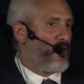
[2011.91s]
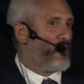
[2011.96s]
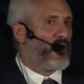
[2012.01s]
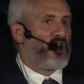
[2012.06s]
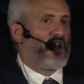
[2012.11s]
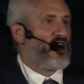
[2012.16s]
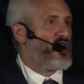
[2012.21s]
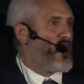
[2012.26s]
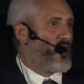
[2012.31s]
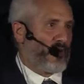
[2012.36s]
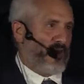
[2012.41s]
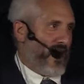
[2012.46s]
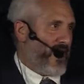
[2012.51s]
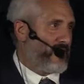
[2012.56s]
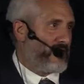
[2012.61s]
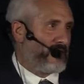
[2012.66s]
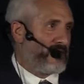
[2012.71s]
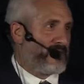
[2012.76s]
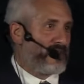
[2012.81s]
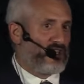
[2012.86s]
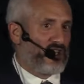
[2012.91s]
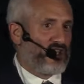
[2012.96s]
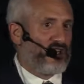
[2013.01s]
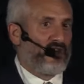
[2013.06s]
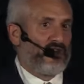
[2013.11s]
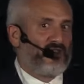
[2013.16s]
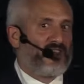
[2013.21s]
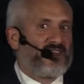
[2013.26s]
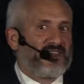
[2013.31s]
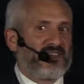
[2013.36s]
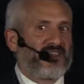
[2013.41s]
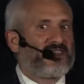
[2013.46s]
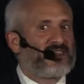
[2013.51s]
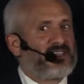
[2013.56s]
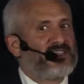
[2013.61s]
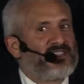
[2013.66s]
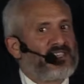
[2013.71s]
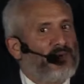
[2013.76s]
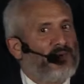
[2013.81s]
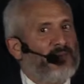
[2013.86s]
We don't know that. There are these things
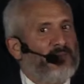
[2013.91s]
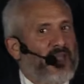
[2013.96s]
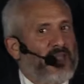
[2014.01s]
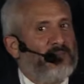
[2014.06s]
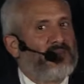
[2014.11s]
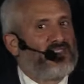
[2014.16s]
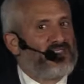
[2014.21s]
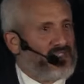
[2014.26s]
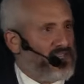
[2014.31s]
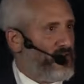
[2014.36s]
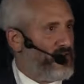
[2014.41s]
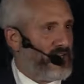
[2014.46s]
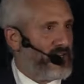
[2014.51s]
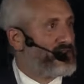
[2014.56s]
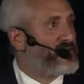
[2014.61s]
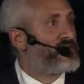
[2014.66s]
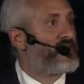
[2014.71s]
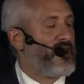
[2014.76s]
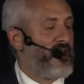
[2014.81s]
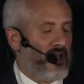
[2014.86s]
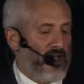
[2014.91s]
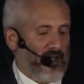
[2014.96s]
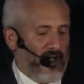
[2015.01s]
that still remain mysterious.